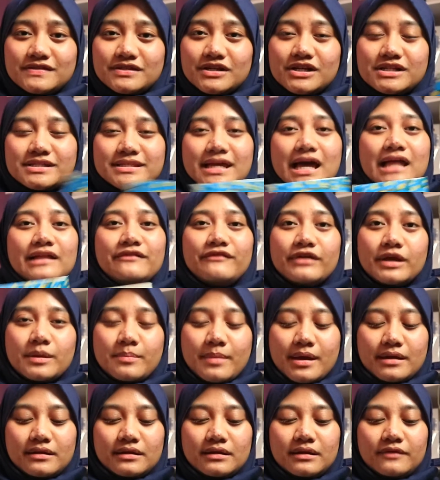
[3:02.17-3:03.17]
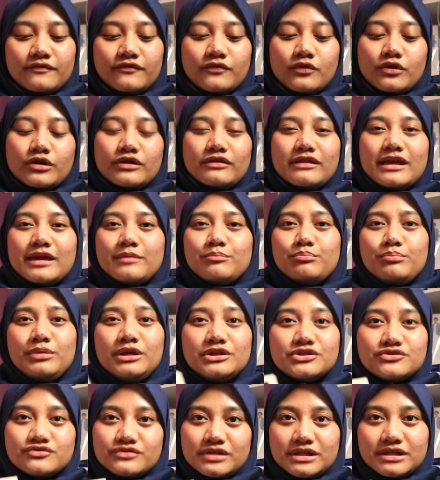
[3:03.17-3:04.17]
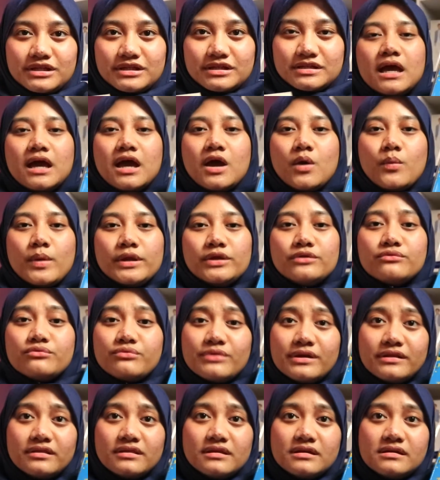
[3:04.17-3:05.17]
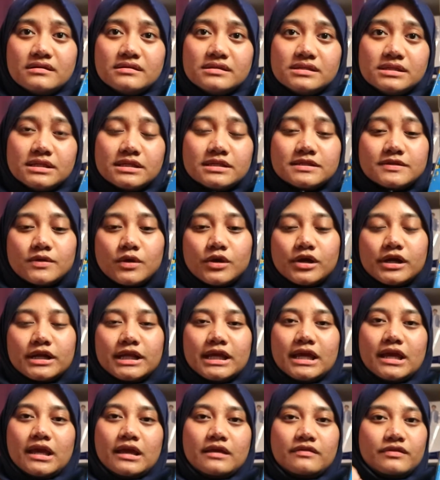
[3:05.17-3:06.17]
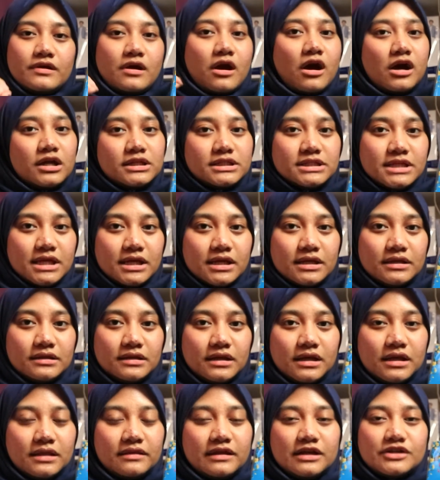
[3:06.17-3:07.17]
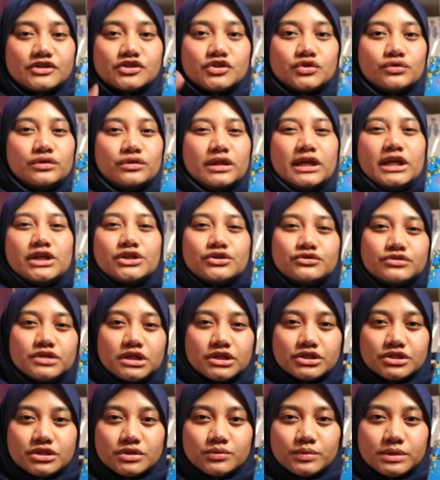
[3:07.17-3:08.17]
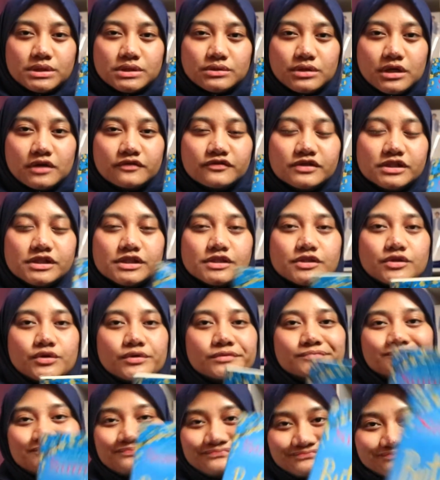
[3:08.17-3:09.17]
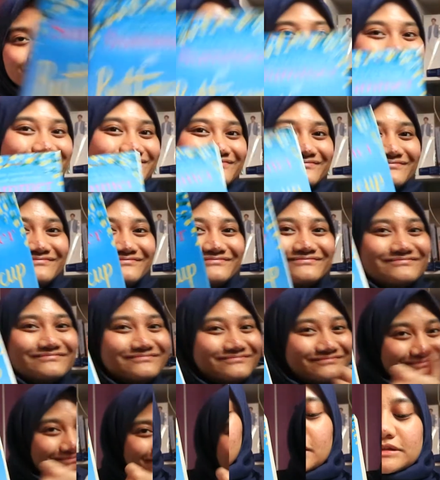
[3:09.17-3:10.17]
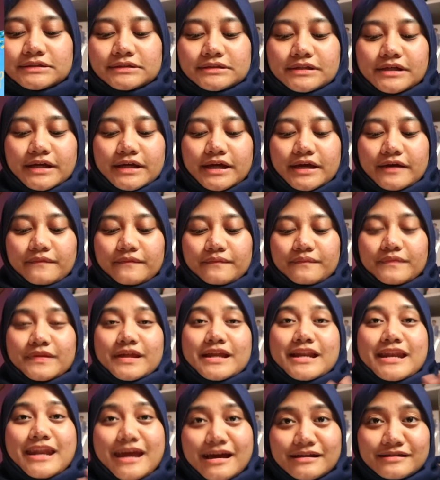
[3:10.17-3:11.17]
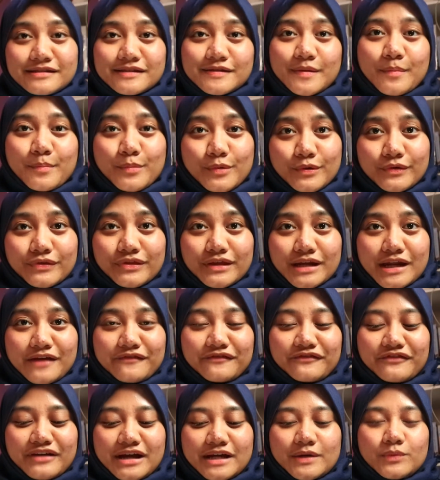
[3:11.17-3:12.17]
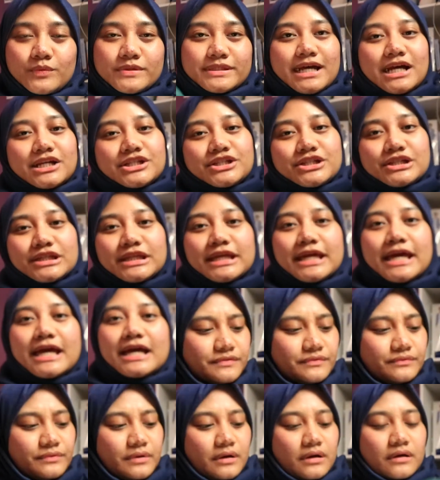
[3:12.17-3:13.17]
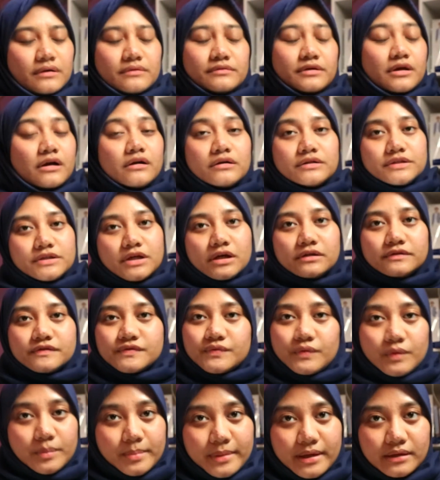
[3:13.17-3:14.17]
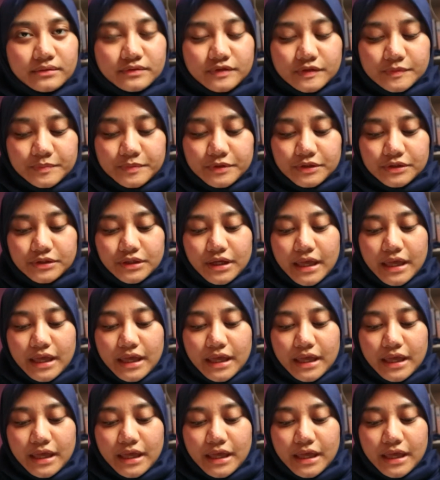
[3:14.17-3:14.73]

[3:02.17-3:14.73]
stars. Highly recommended for like beach reading. When you read this, it's already in the content. There's no like introduction whatsoever. So okay, the next book that I've read was actually a young adults romance book.